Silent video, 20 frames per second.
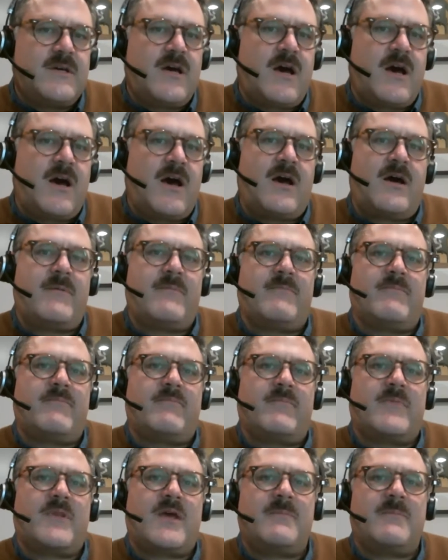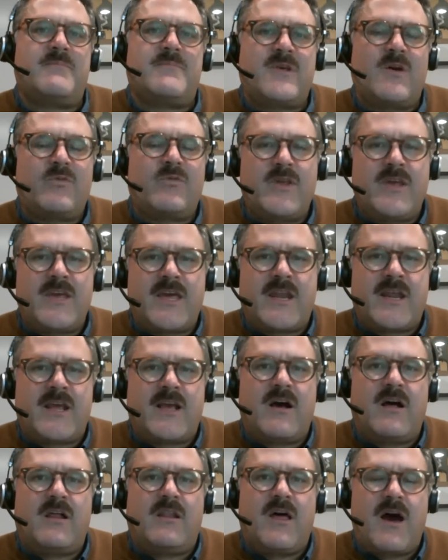I'm definitely getting
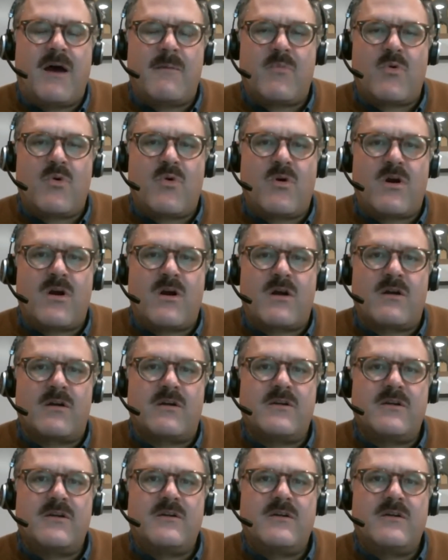a lot more